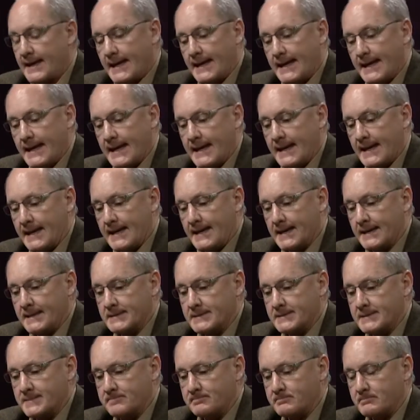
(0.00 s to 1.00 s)

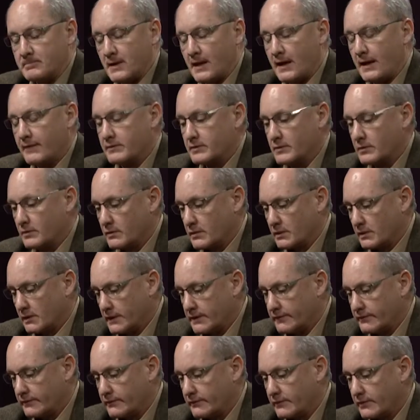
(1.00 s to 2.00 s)
And after going to
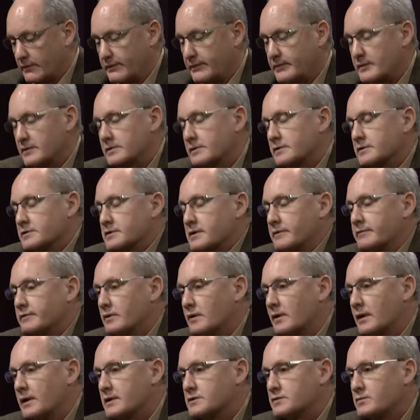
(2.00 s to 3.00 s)
Cleveland for a few years after
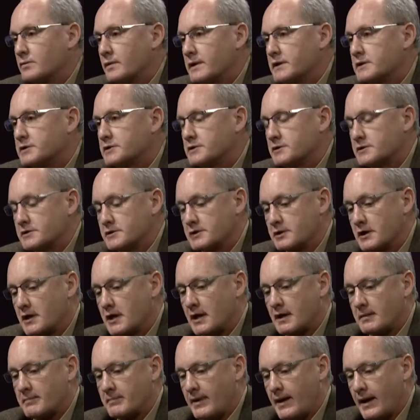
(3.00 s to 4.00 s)
graduation, she
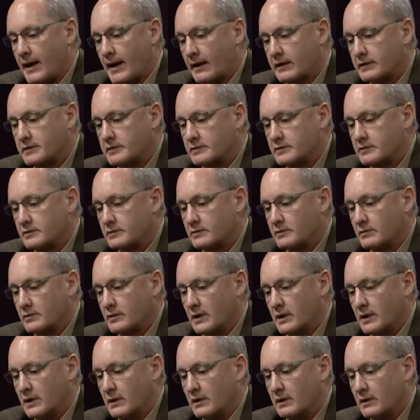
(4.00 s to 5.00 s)
came back
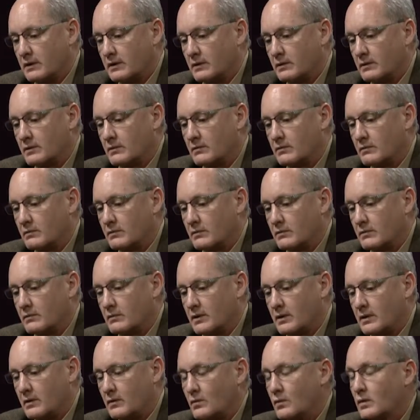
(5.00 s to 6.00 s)
to
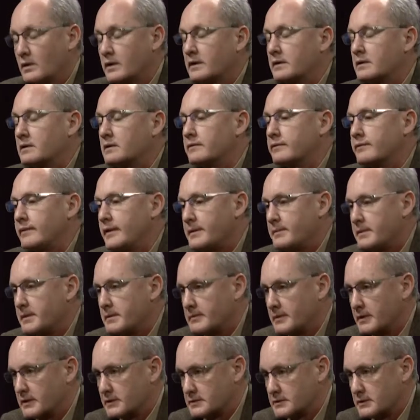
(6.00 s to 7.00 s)
work in her family
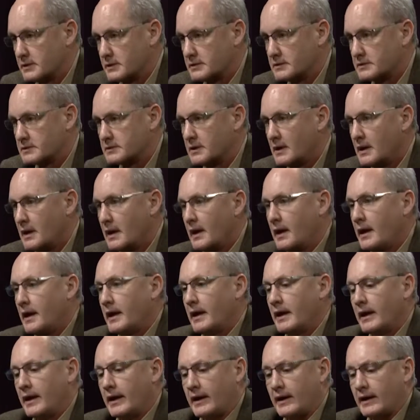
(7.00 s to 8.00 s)
business,
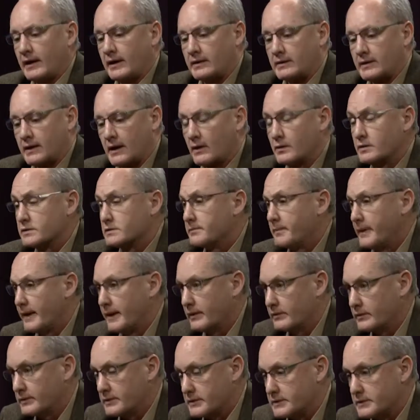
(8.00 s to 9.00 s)
and I was a
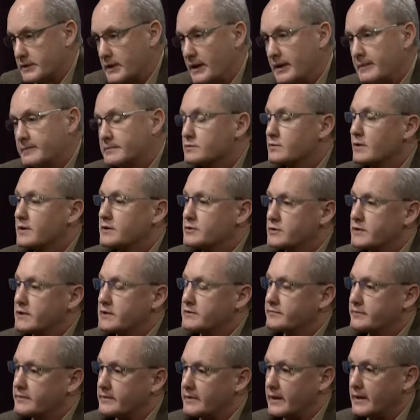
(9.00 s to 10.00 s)
banker at the time, so I
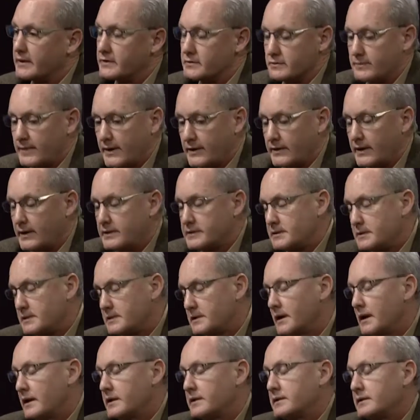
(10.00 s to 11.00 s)
transferred down. So about
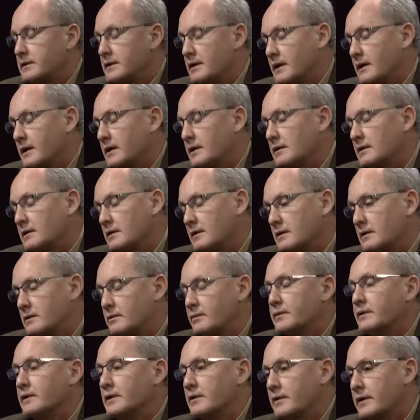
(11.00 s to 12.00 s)
1990, I
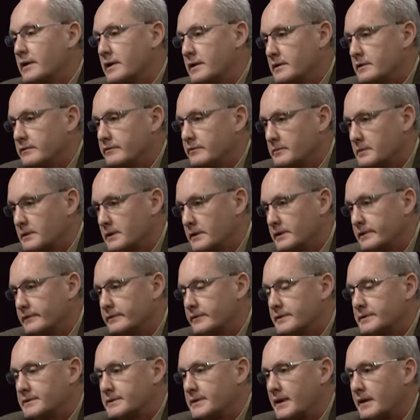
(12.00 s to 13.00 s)
relocated from
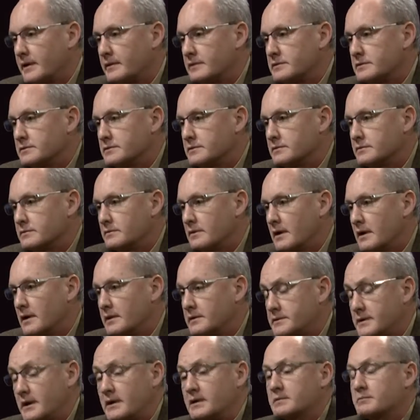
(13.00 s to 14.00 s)
Cleveland down to
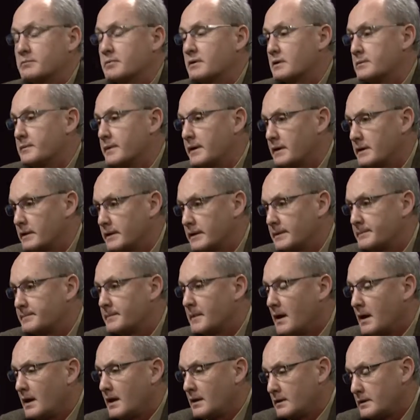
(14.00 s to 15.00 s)
Dayton permanently,
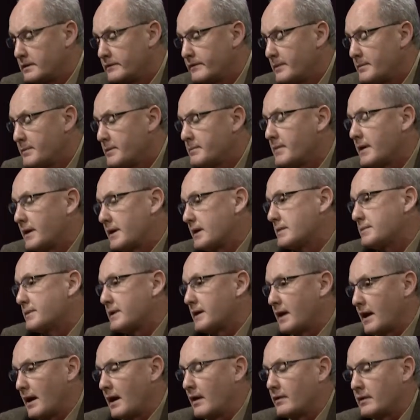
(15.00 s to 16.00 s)
live up in Miami
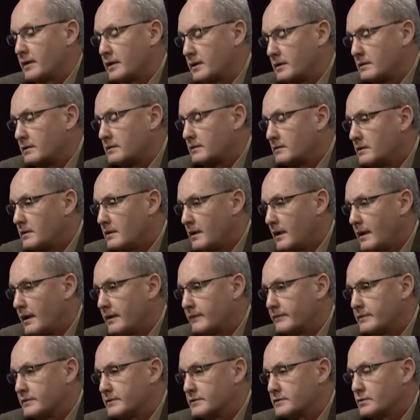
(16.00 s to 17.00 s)
County in
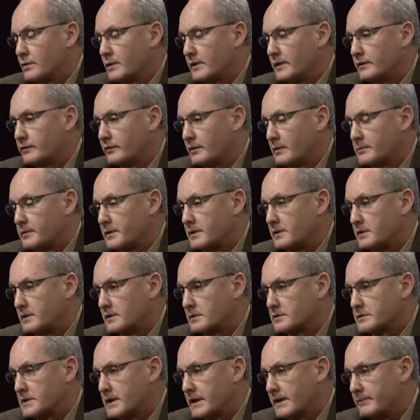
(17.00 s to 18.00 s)
half of the 20-something
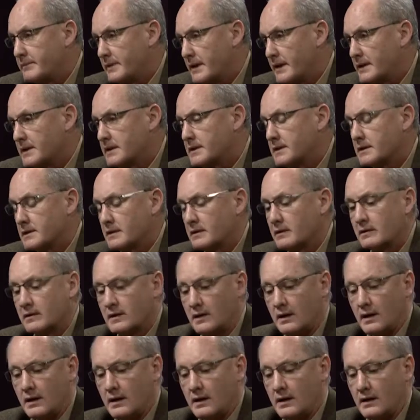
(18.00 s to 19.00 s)
years that I've been here,
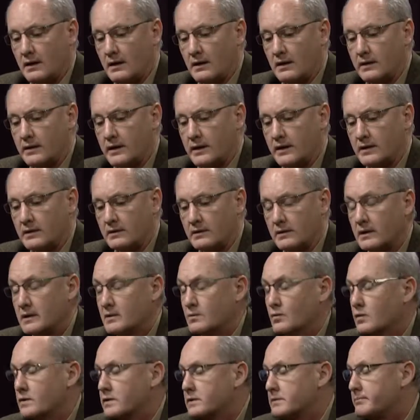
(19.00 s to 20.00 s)

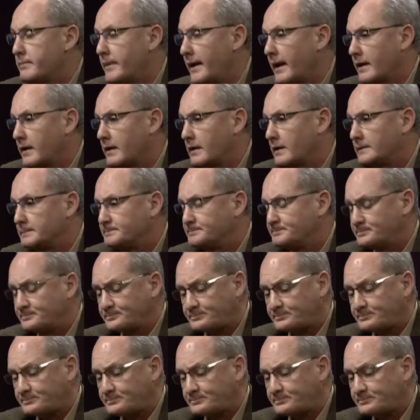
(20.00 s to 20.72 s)
and worked in banking.